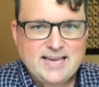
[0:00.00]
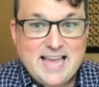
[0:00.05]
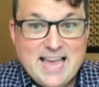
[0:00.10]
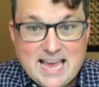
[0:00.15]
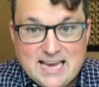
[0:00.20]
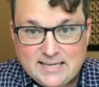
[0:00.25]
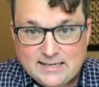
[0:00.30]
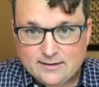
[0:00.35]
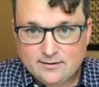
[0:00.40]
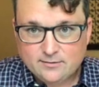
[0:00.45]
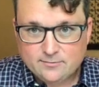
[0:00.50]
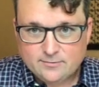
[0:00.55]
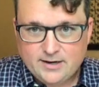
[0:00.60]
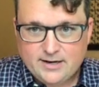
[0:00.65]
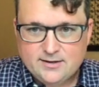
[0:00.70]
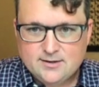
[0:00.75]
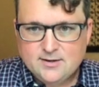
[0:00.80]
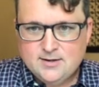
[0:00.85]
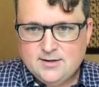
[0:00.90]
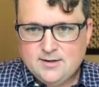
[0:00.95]
Achan,
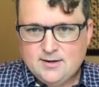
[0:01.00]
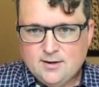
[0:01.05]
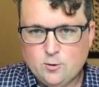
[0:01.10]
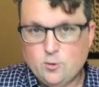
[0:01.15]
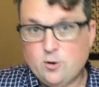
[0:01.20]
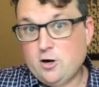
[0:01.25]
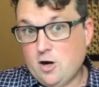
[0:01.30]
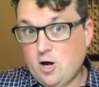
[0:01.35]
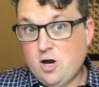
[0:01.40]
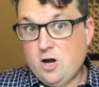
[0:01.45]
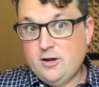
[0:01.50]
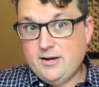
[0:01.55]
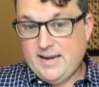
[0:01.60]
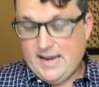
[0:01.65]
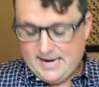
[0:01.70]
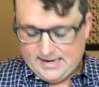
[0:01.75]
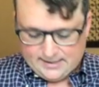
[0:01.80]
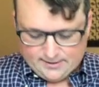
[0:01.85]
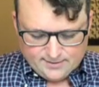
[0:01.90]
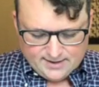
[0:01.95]
right, or on
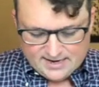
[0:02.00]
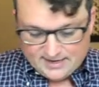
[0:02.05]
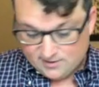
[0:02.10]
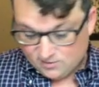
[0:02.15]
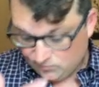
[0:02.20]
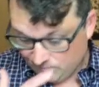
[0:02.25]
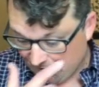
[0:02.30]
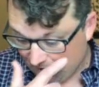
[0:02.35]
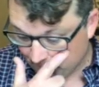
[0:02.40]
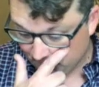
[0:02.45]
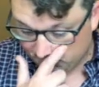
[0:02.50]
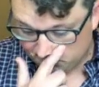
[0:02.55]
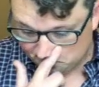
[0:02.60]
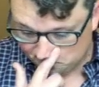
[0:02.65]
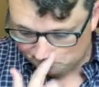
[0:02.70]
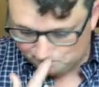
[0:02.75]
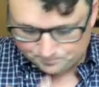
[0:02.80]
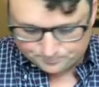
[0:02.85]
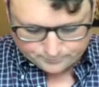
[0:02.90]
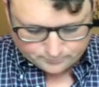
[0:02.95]
Achan and his family.
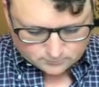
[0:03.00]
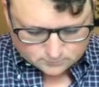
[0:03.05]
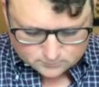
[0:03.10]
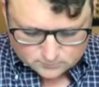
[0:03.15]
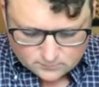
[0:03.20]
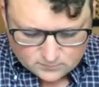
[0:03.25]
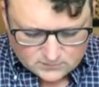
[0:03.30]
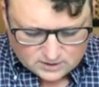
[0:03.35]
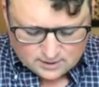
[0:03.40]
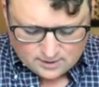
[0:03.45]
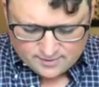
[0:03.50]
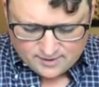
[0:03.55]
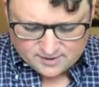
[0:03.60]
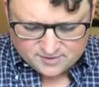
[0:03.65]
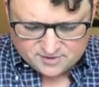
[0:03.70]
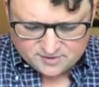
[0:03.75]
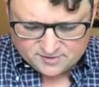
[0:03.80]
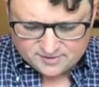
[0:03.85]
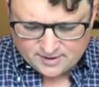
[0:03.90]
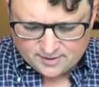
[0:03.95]
That is
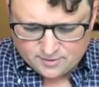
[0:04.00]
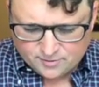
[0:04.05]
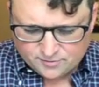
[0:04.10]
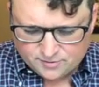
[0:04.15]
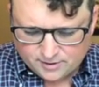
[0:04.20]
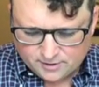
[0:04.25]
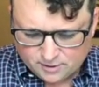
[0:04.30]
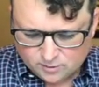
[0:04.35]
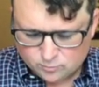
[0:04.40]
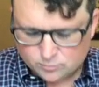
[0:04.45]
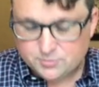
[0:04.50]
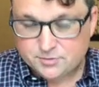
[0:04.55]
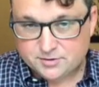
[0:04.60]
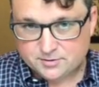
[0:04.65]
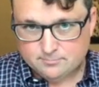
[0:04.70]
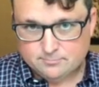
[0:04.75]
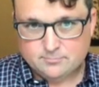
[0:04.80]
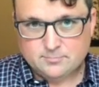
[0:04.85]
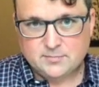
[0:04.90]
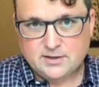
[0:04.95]
to say, there's a
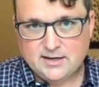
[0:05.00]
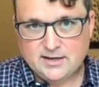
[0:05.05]
gruesome